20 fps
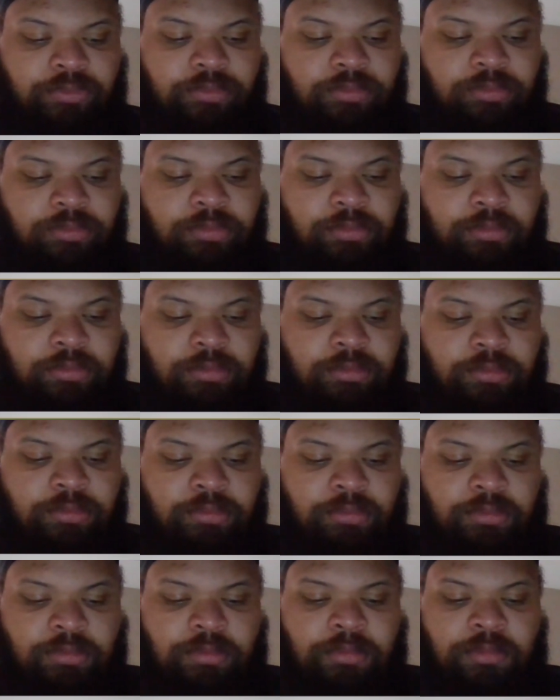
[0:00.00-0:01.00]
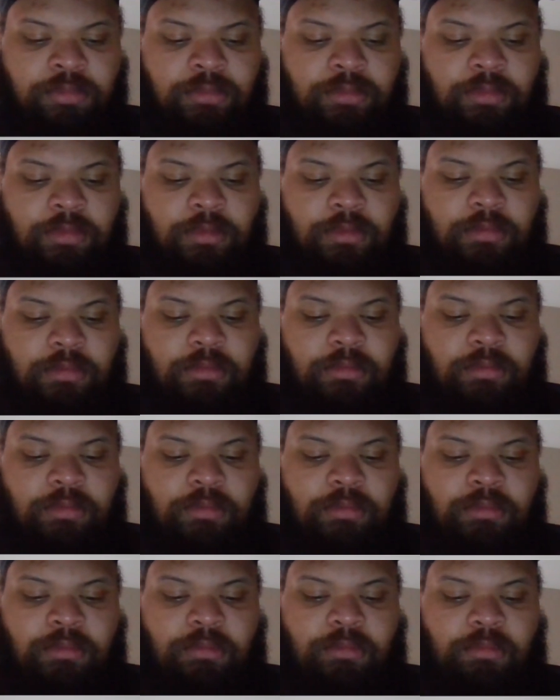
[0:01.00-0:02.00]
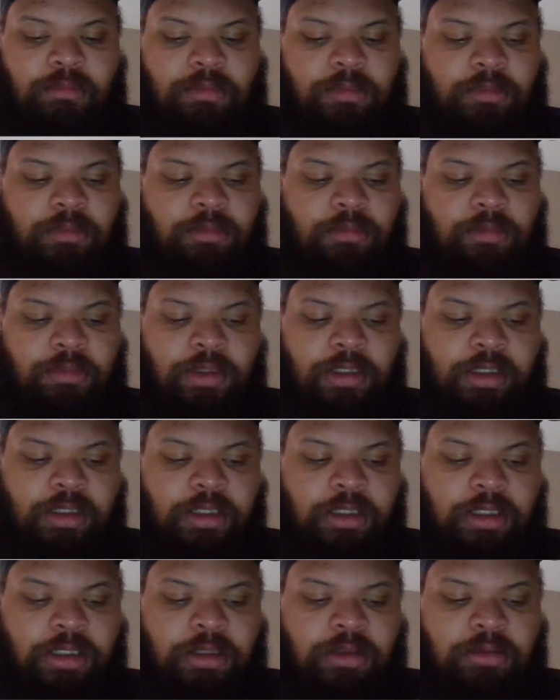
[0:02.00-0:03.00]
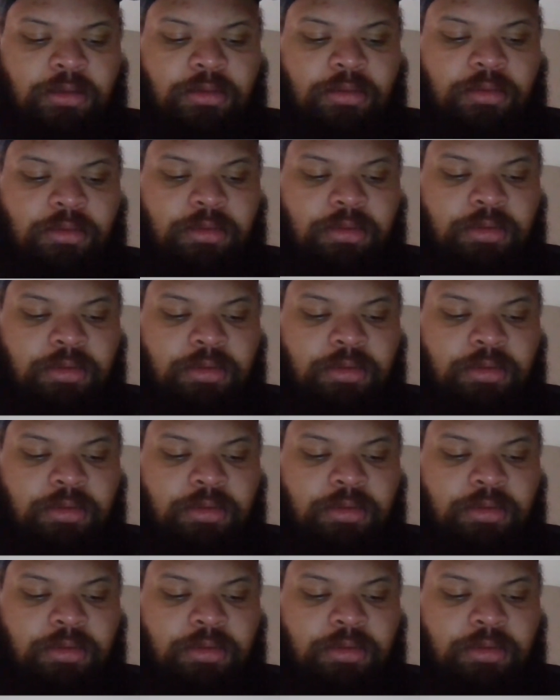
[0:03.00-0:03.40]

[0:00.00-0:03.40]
No one is speaking in this clip.